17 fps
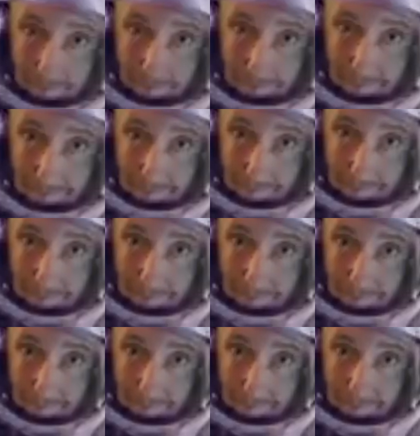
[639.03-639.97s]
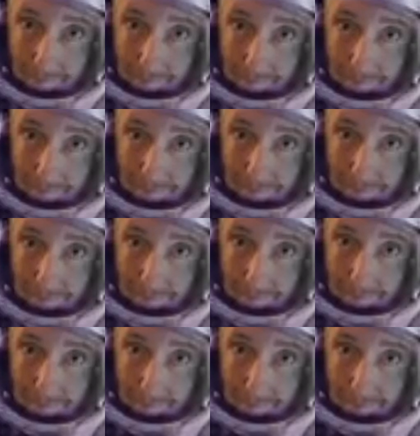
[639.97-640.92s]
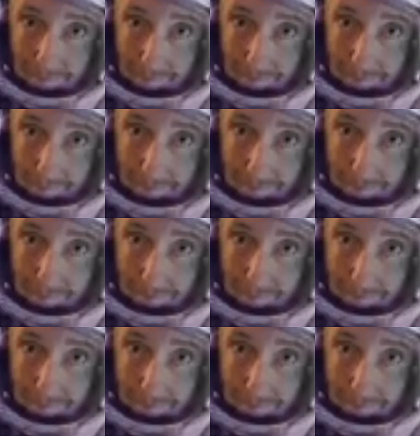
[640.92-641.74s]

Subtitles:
The person shown says nothing.